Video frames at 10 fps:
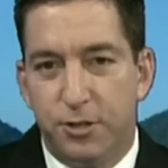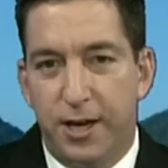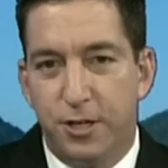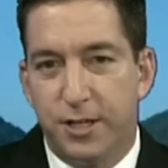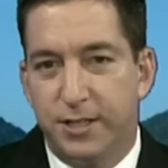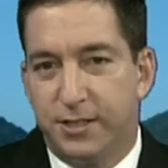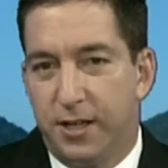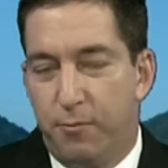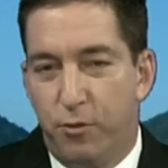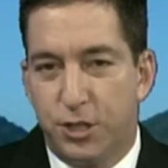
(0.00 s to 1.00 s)
changes,
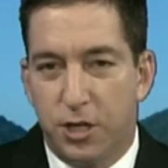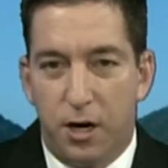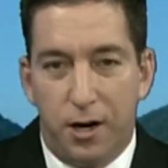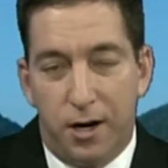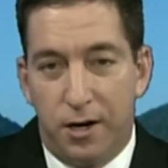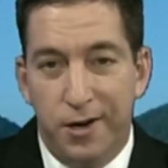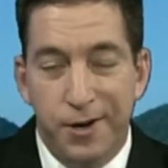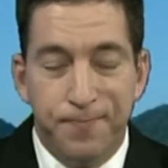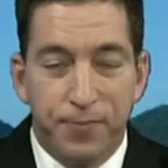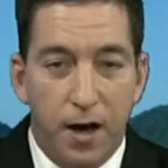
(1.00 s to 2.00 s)
some which are
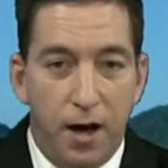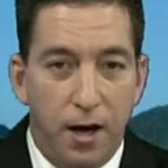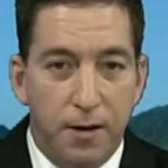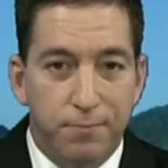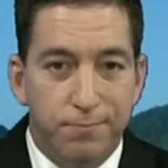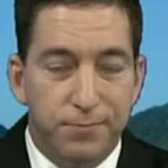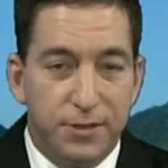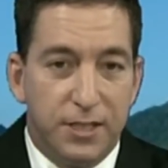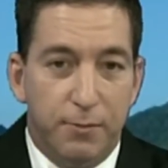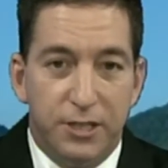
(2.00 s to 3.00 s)
um,
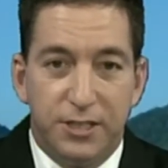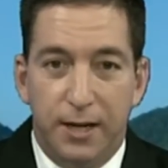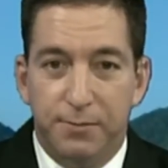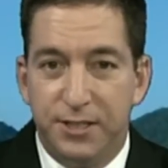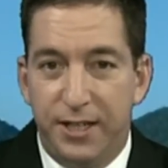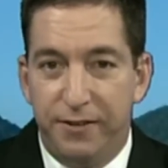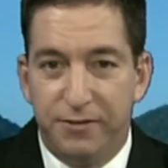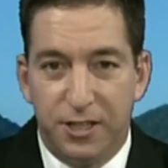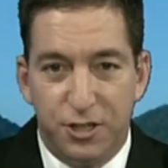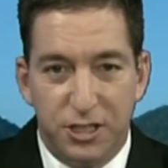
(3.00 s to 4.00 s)
somewhat substantive,
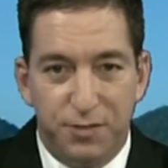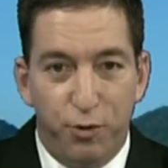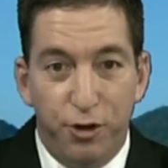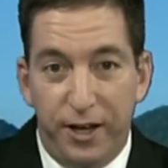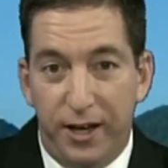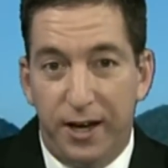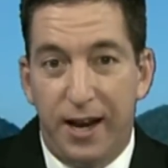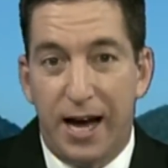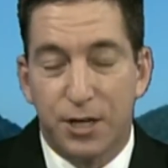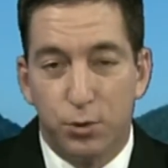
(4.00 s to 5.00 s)
such as putting an
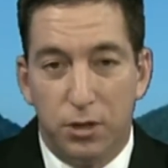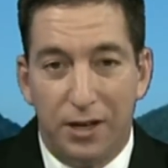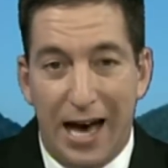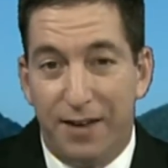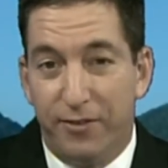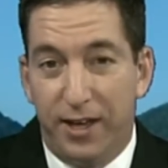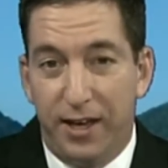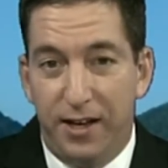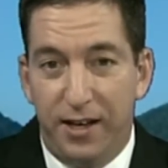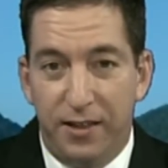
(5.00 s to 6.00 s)
actual
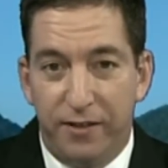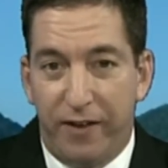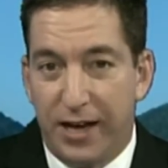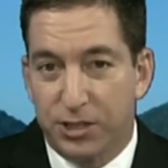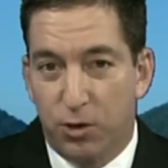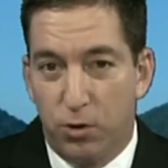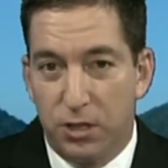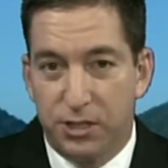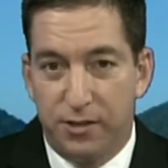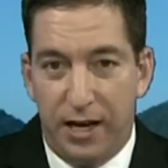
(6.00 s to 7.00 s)
advocate in the FISA
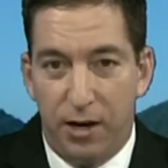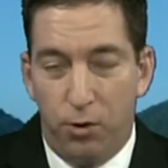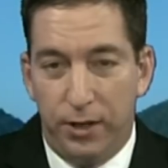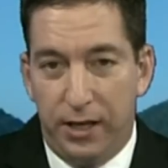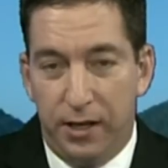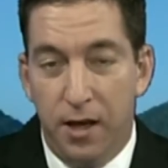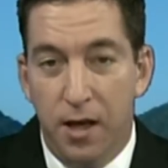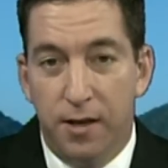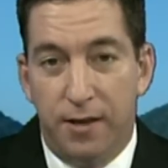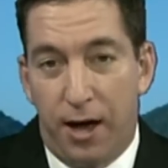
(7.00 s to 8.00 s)
court so that only
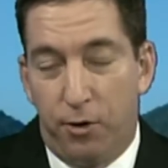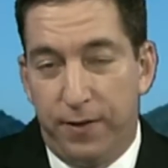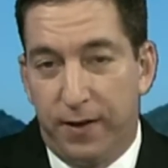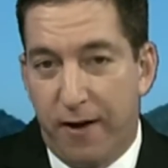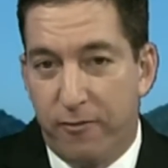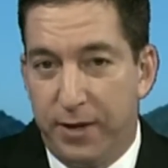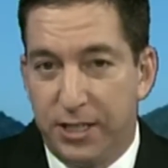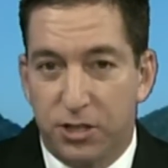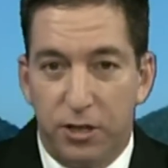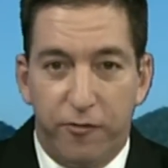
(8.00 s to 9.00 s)
not only the government
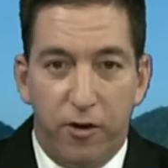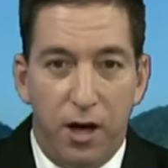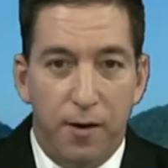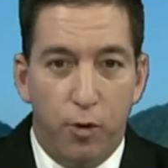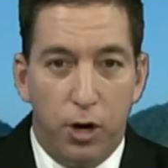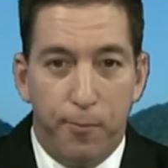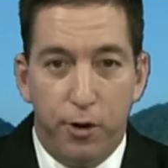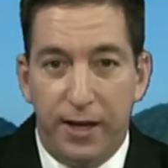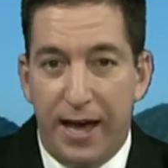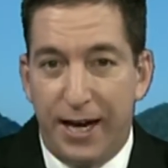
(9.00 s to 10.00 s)
is heard from, or
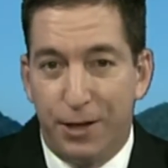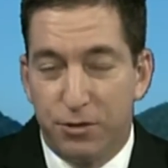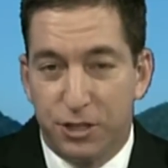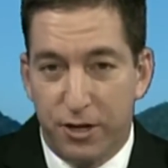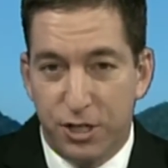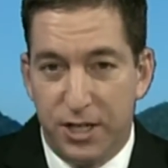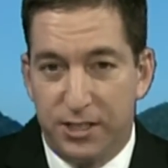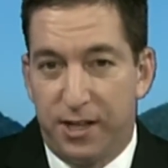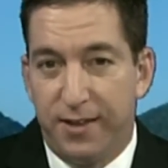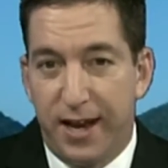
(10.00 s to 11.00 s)
putting added
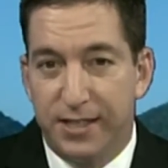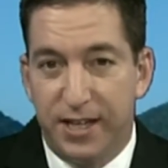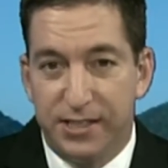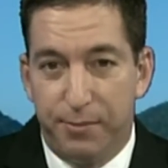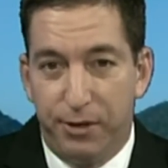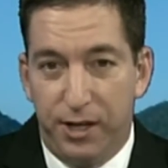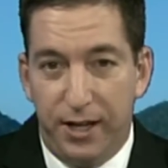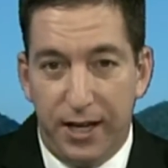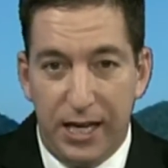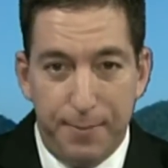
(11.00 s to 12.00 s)
restrictions on the N S A's
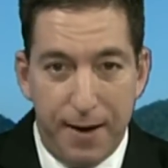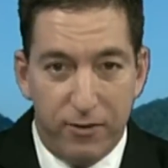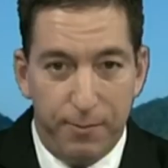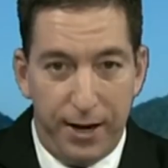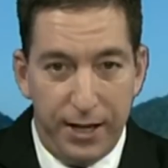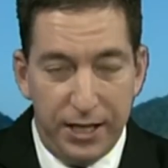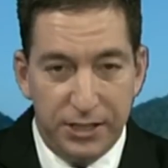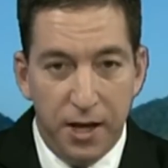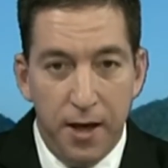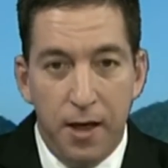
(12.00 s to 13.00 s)
ability to keep
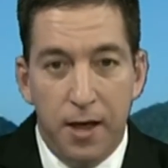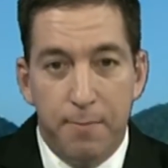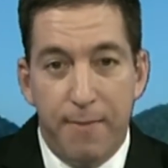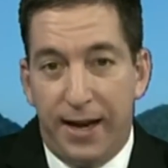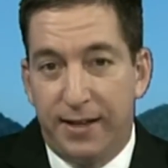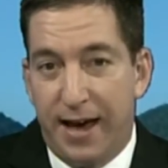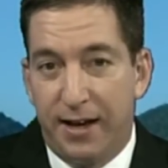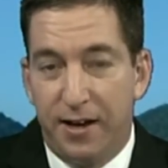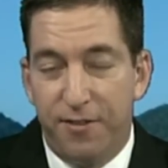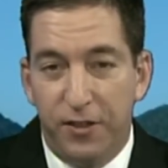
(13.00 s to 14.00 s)
everybody's
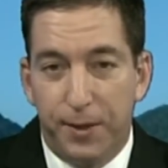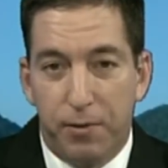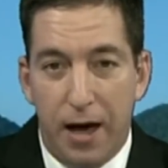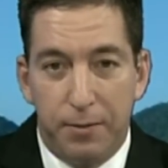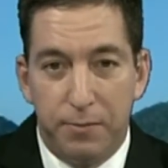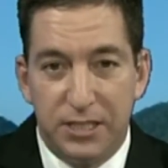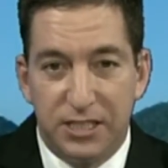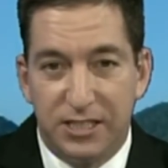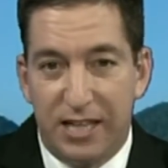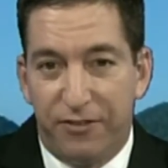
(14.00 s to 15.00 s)
metadata. I think the problem
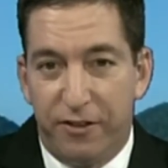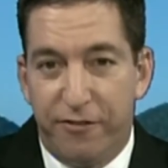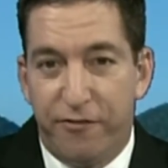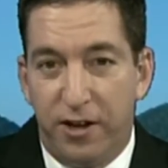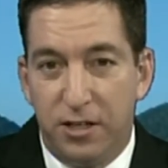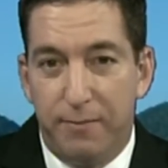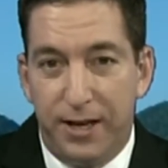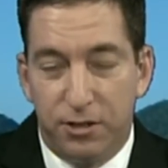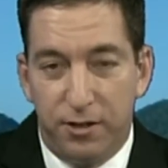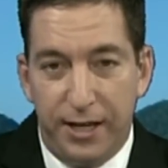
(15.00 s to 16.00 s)
is, is that the
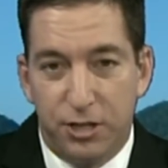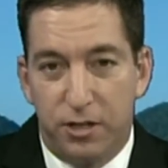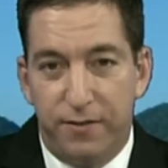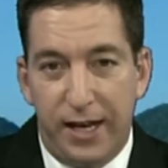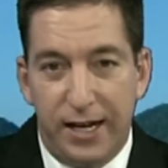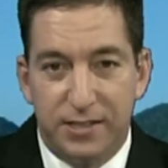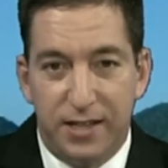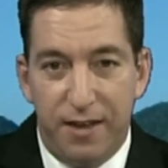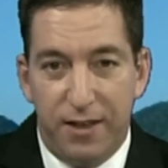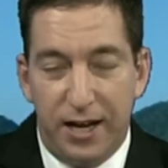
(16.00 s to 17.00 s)
fundamental nature of the N S
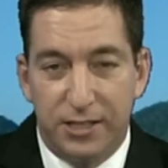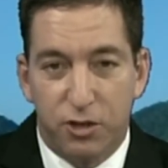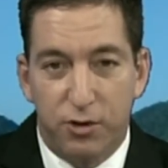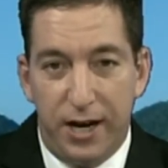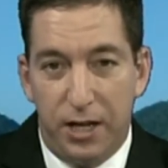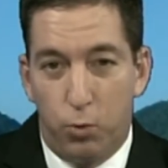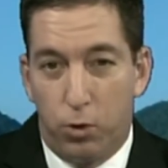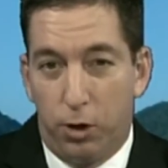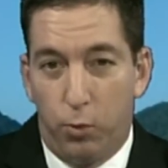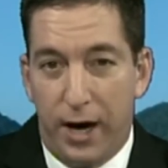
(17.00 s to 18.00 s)
A that has created
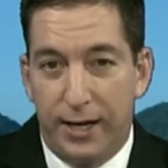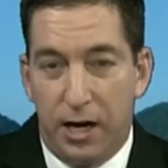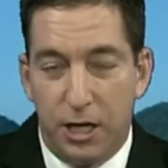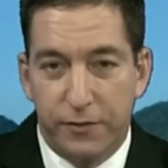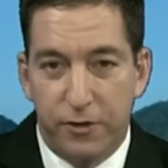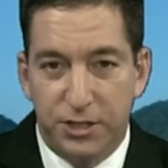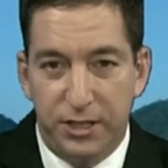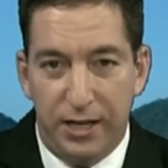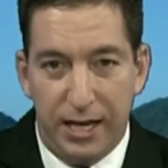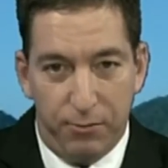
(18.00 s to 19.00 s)
worldwide
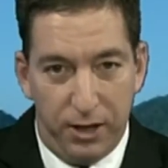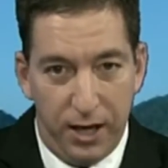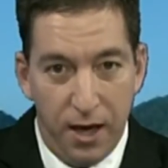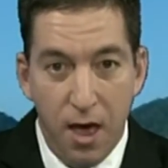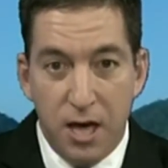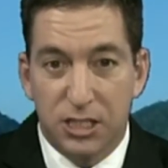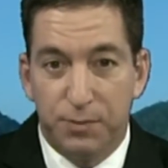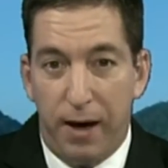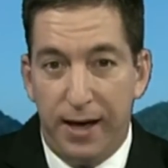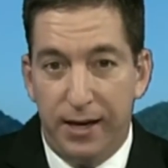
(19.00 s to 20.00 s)
controversy, namely
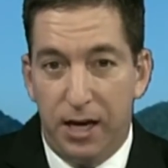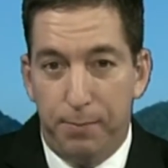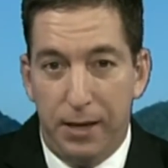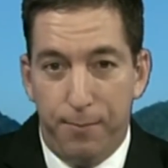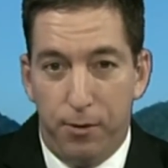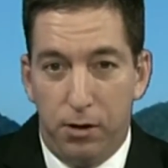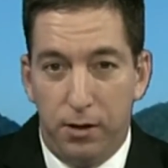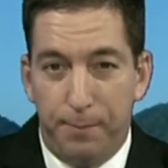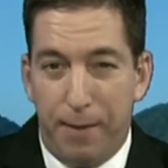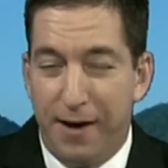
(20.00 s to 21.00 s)
spying on
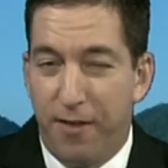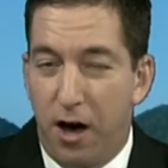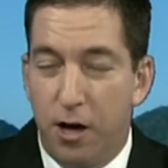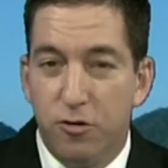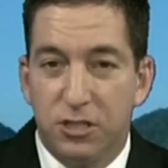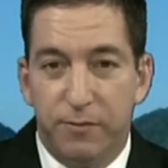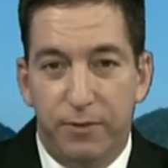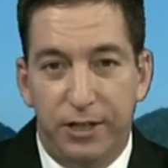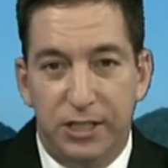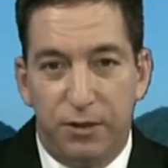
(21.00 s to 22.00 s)
people by the hundreds of
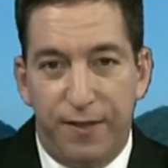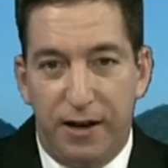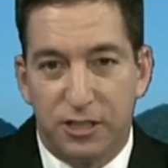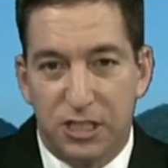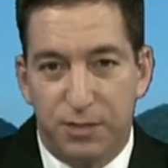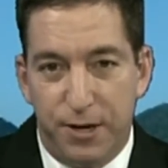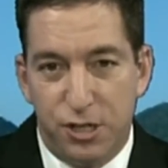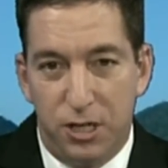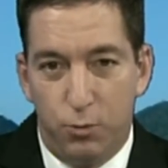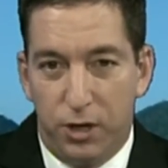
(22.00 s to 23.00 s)
millions without
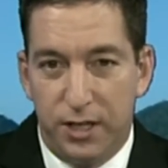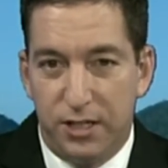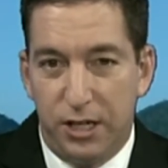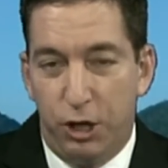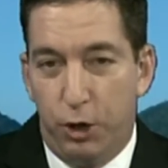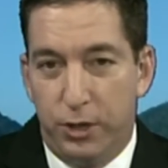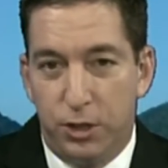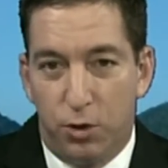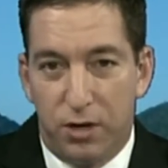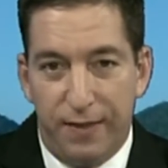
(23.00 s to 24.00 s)
suspicion, will continue to
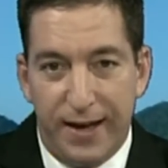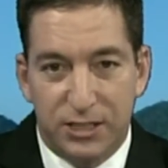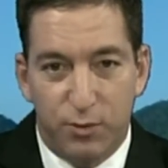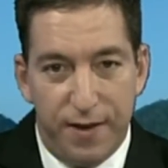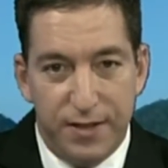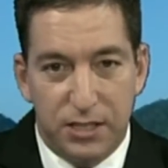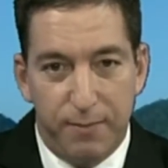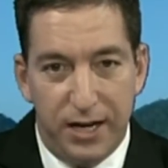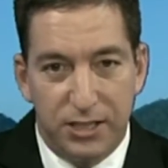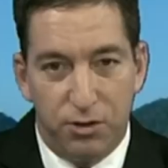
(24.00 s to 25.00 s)
endure. And that's why this
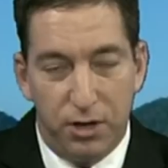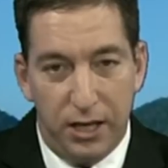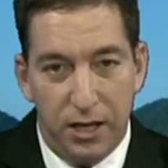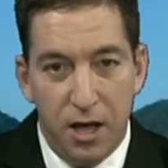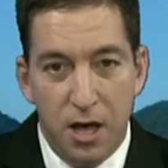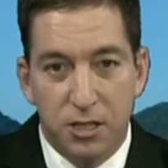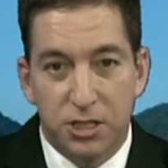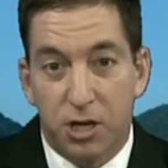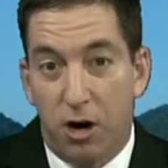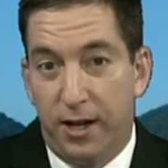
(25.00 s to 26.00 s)
debate has only
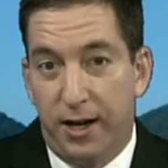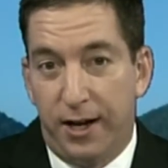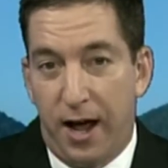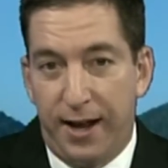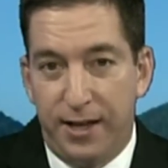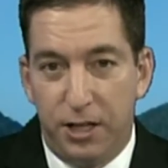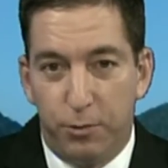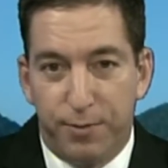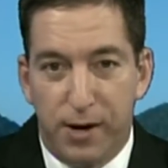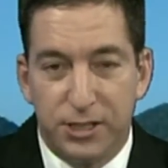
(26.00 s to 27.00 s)
started and not ended
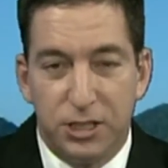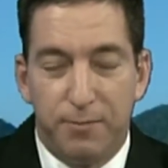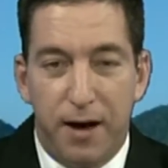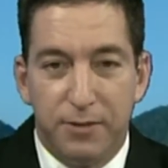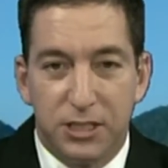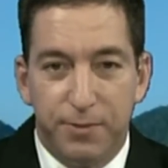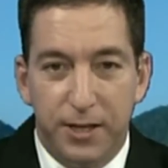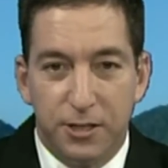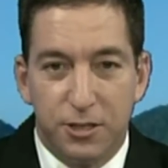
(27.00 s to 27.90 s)
with President Obama's speech.